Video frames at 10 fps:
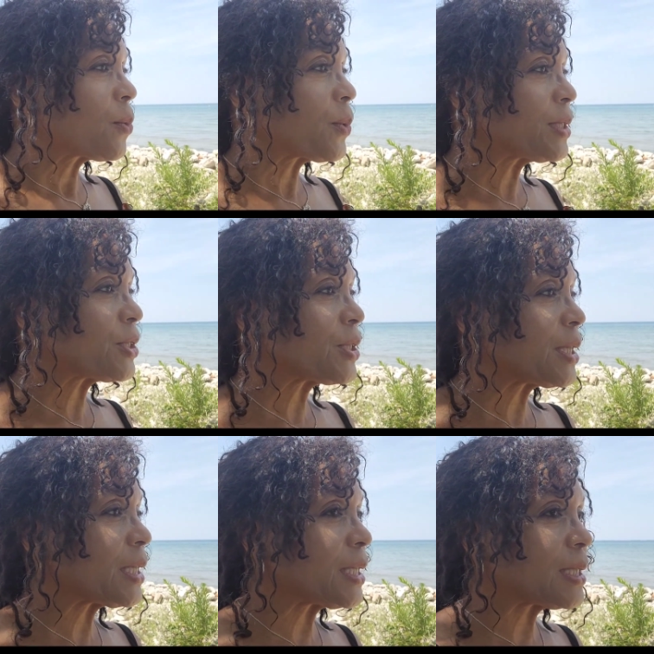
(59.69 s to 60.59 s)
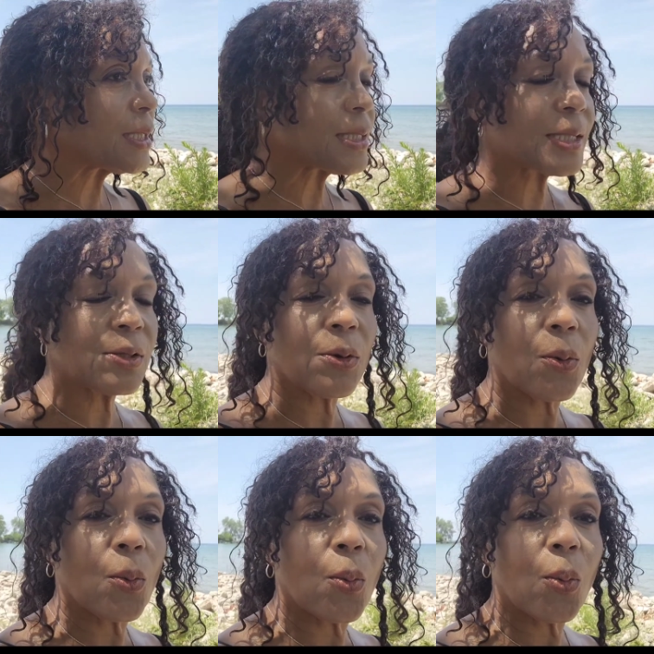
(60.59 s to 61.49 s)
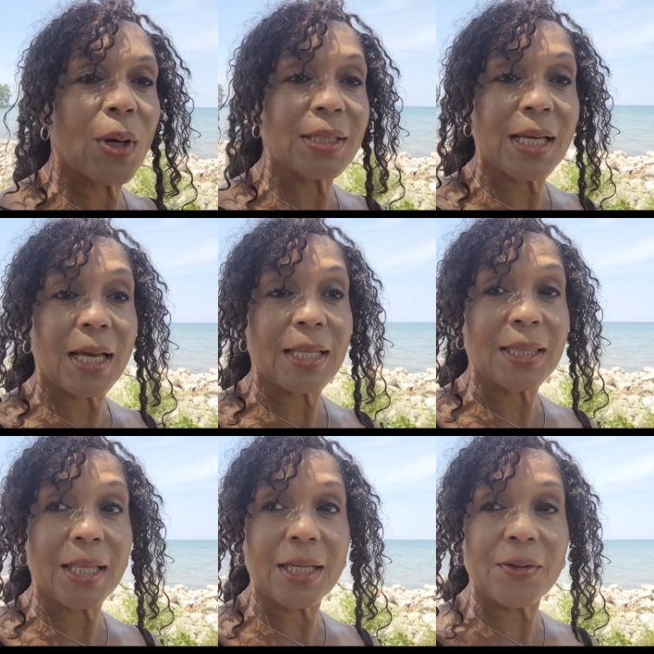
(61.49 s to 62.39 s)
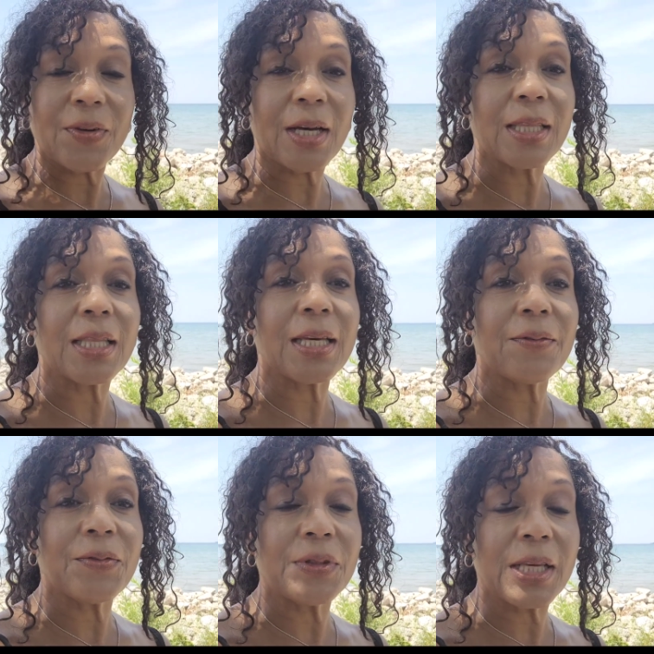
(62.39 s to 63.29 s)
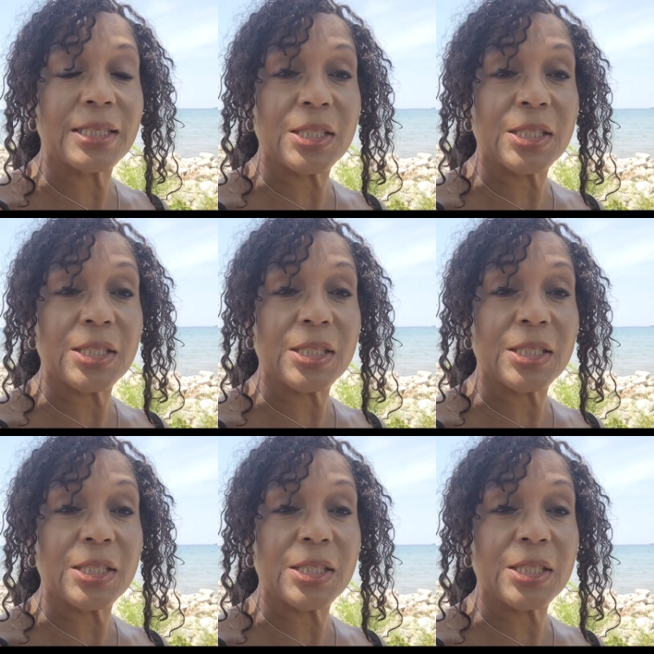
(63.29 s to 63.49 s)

which is what I love. I love like